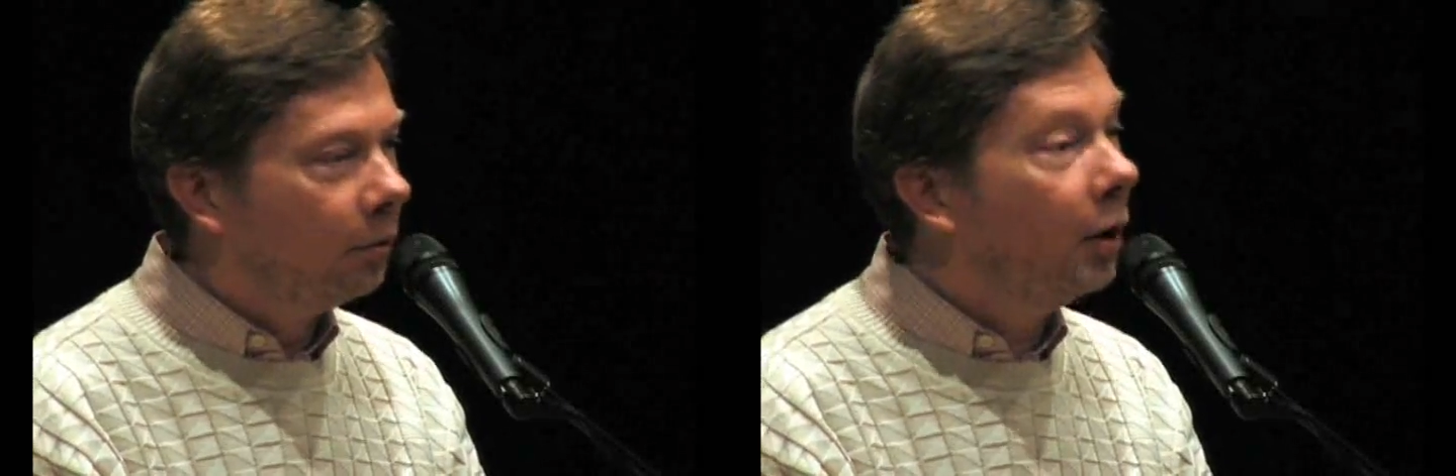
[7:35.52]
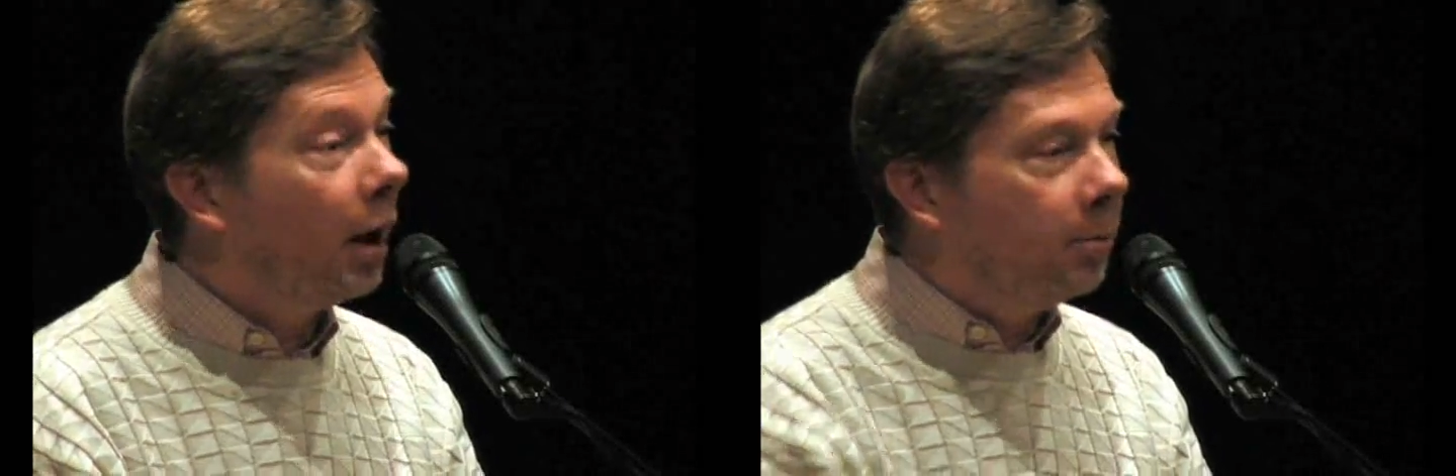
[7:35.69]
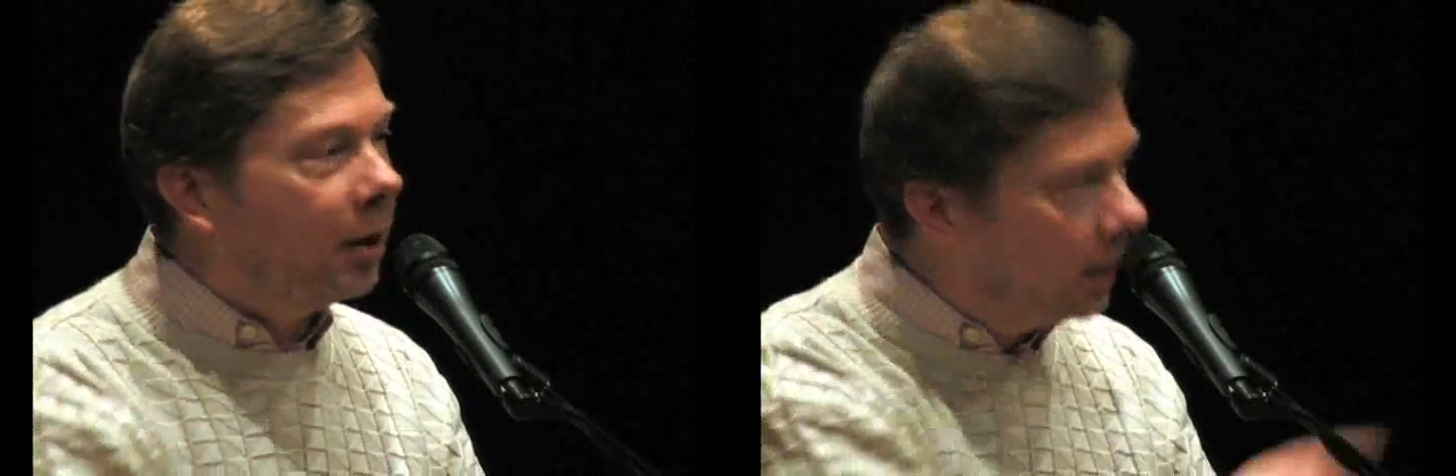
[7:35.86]

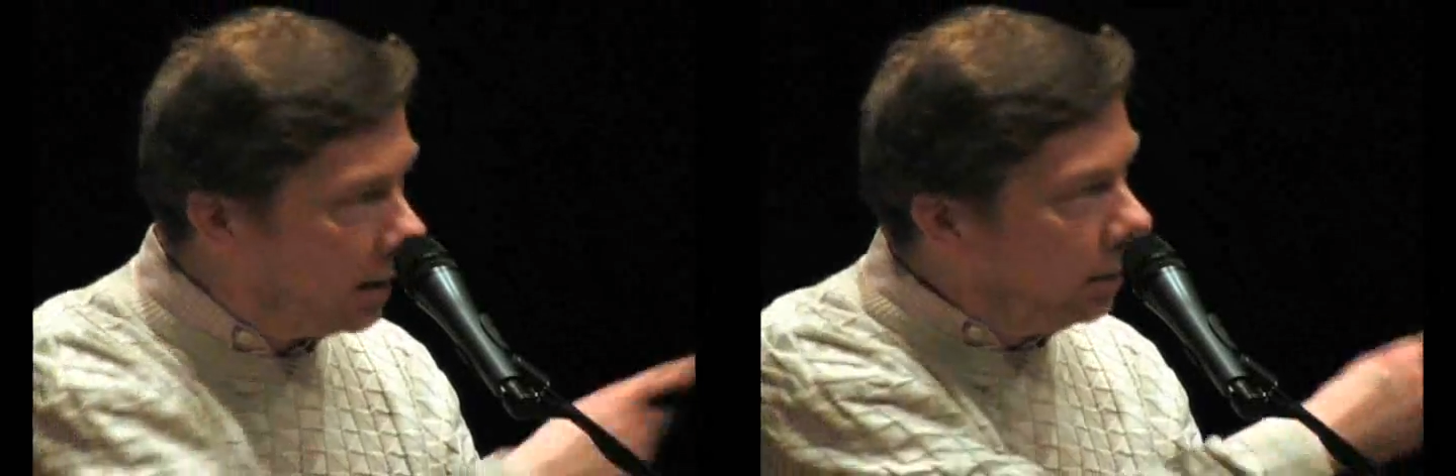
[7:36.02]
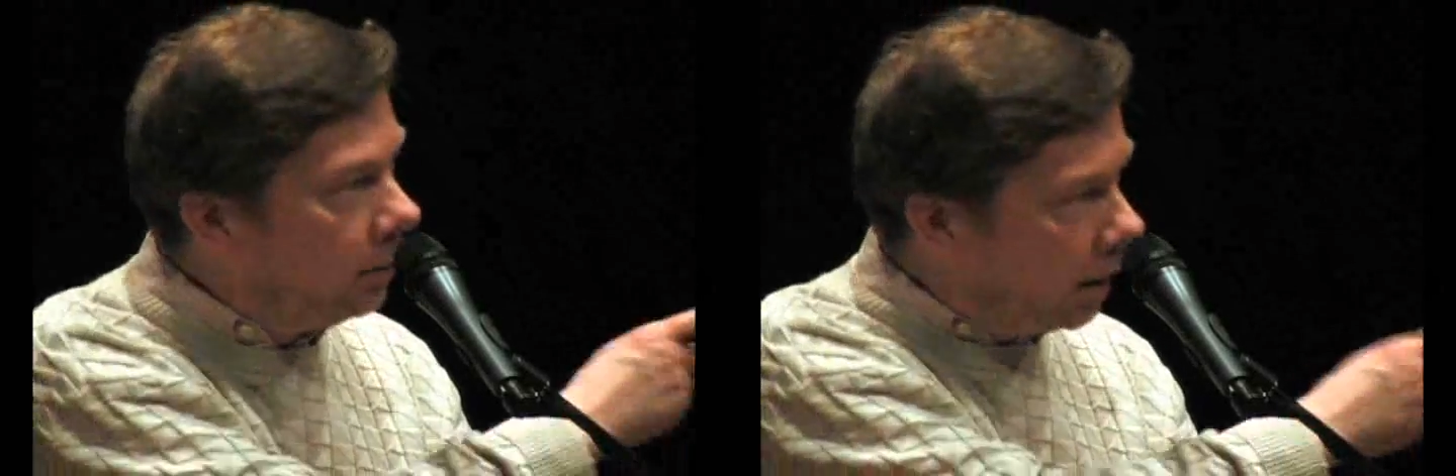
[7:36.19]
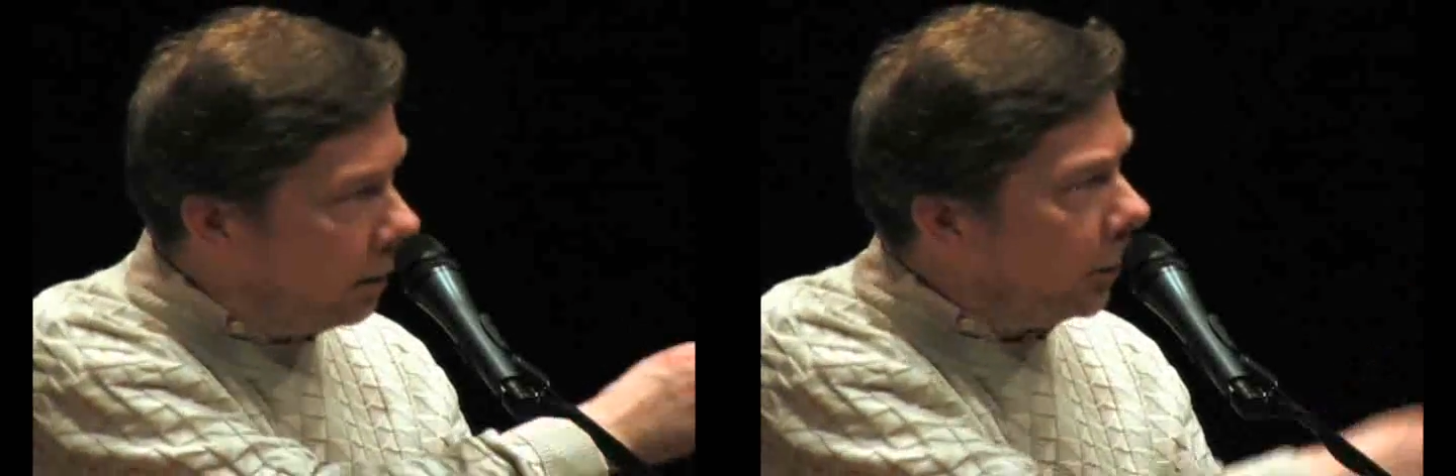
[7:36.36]
Let me tell
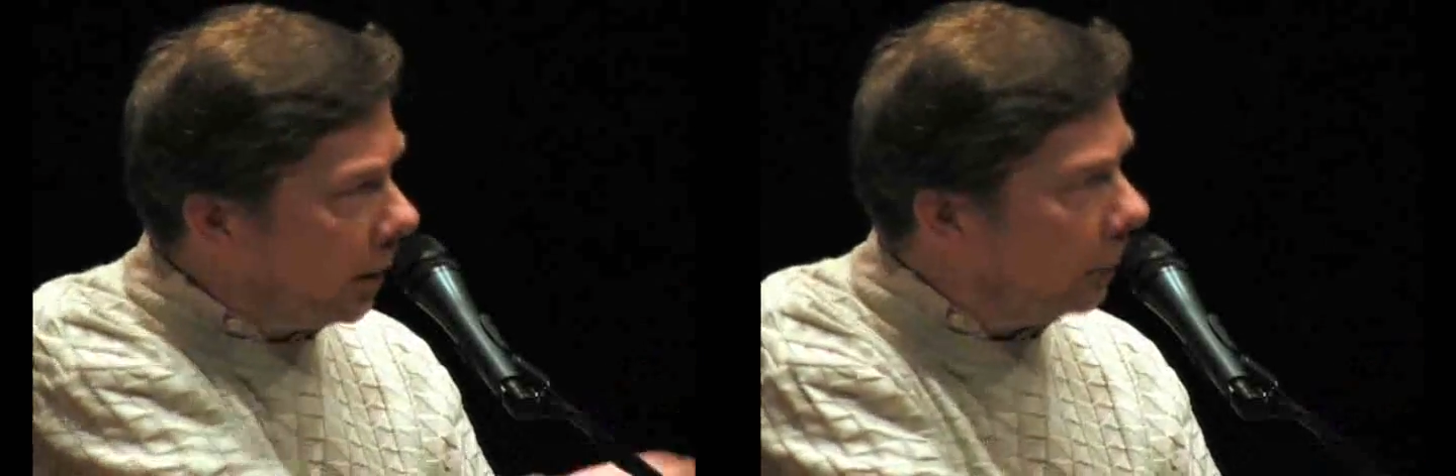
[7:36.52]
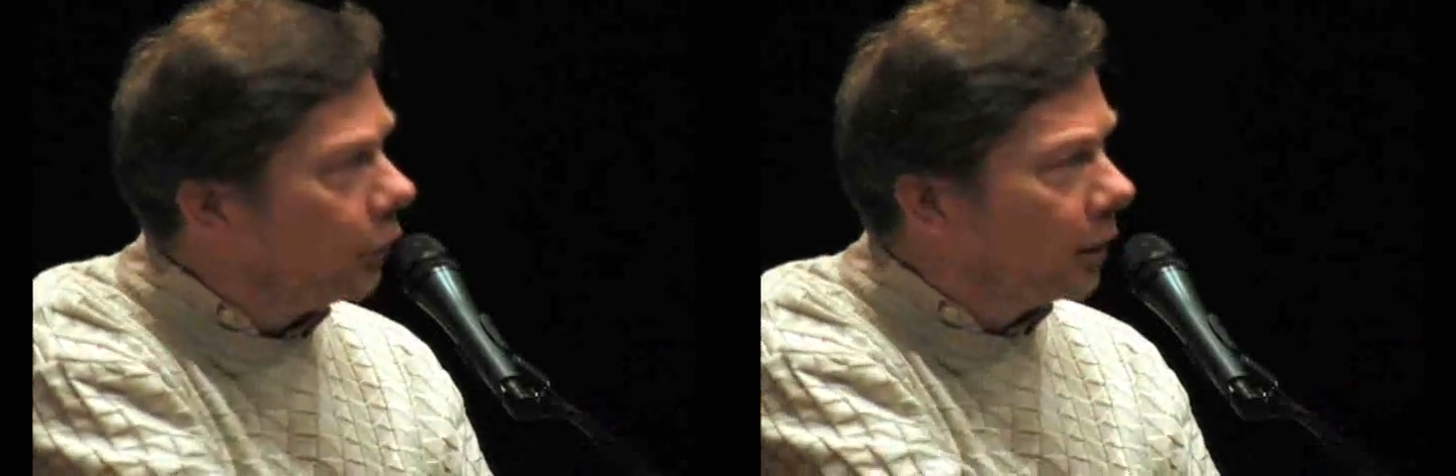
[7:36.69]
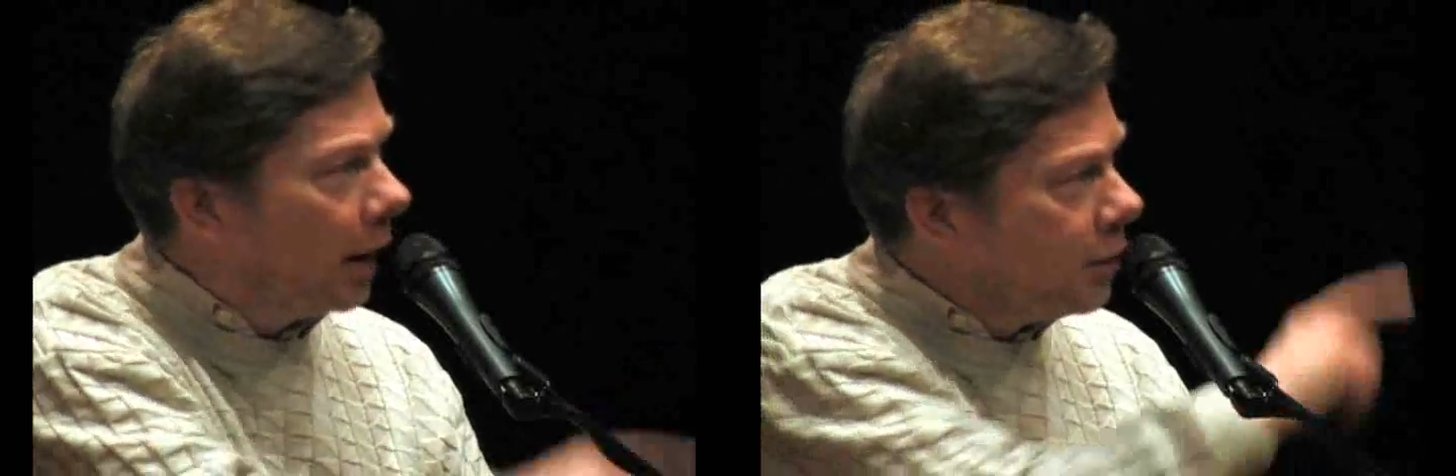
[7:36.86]
you how it
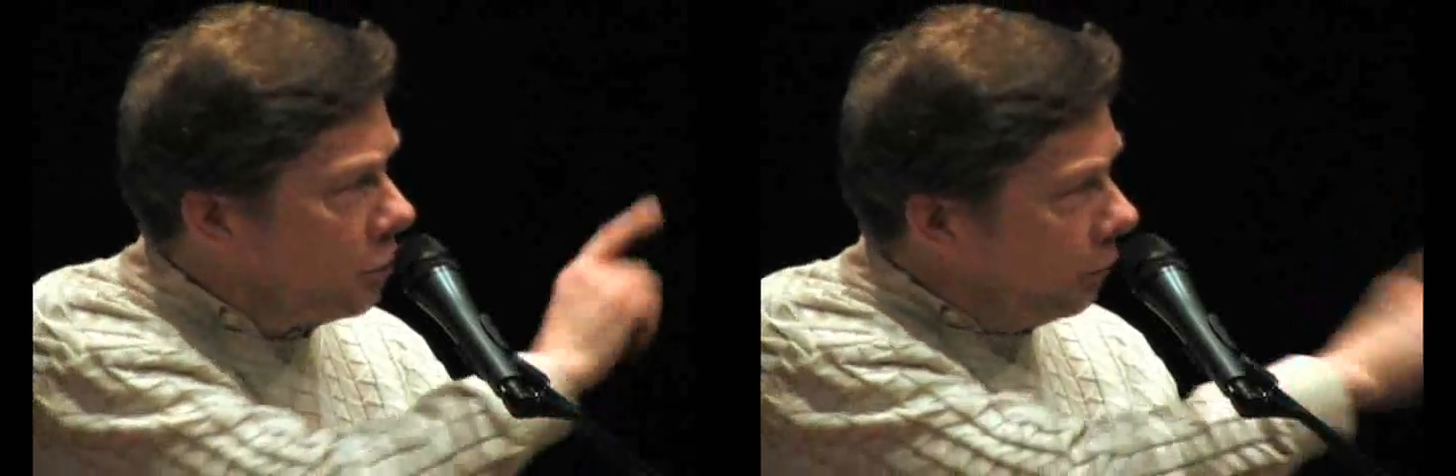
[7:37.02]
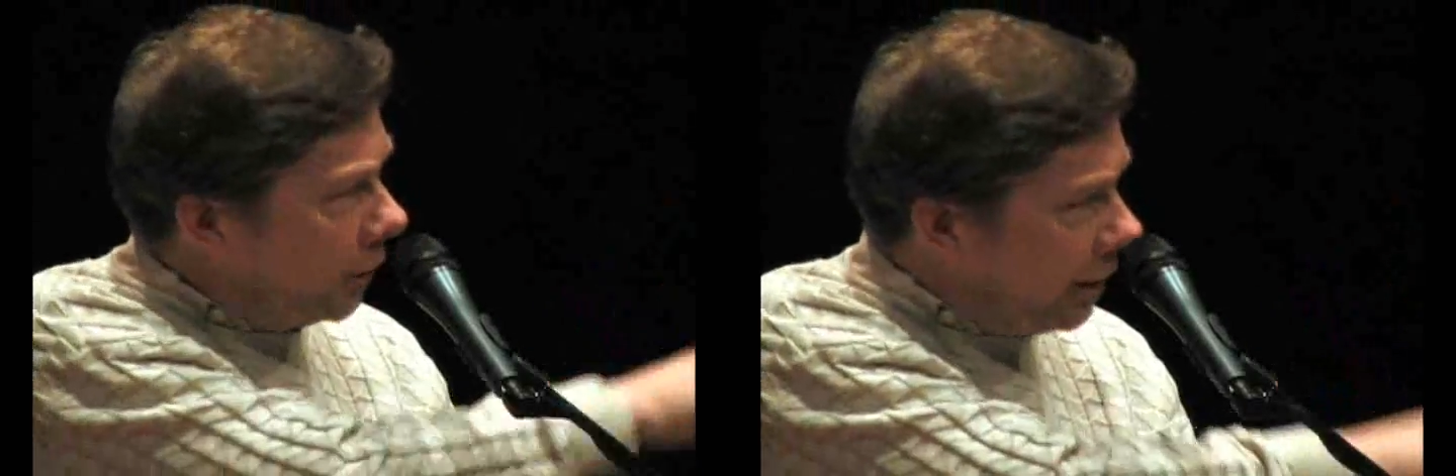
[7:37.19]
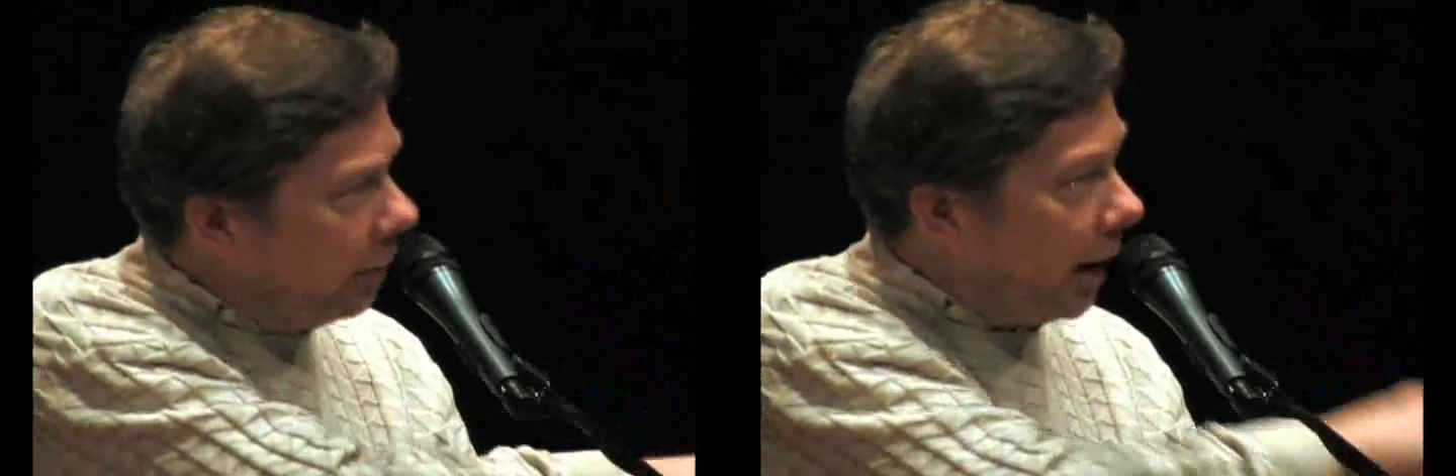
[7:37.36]
is. I know
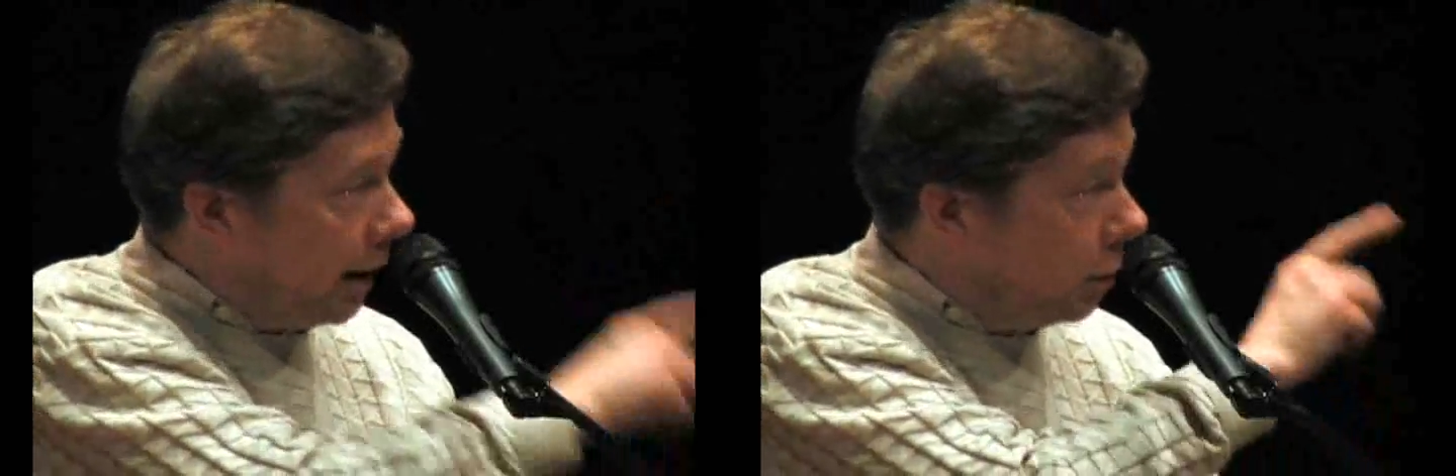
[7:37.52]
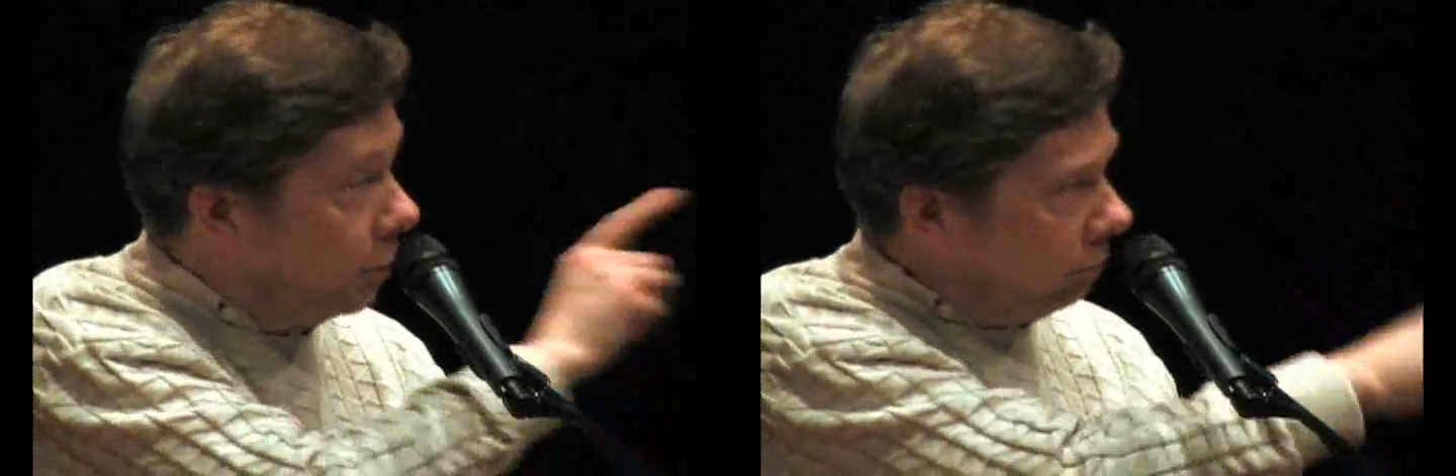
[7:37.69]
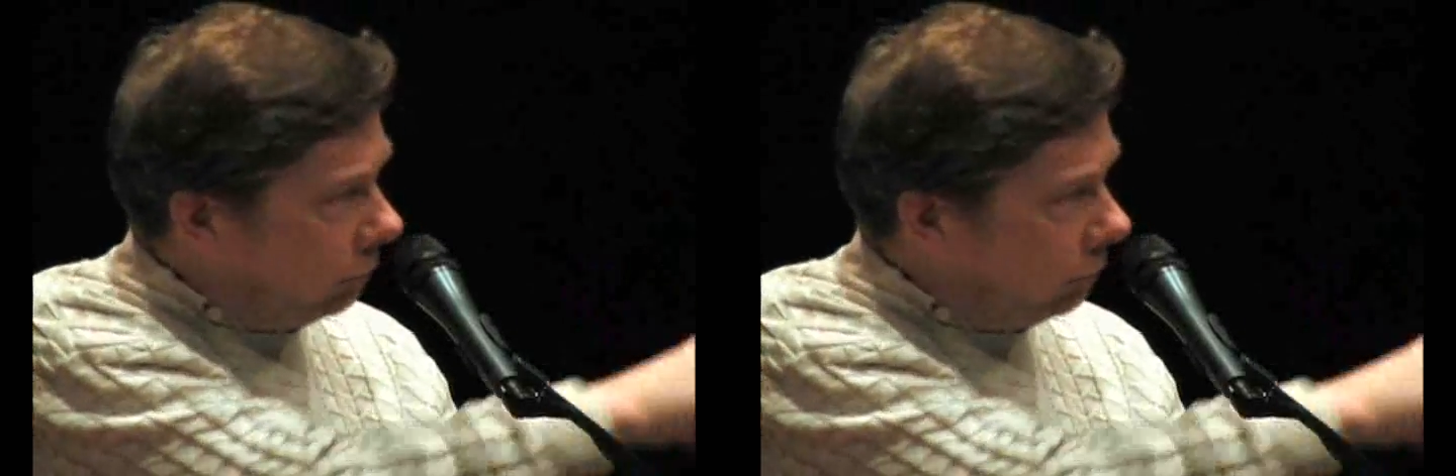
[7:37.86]
it, I can.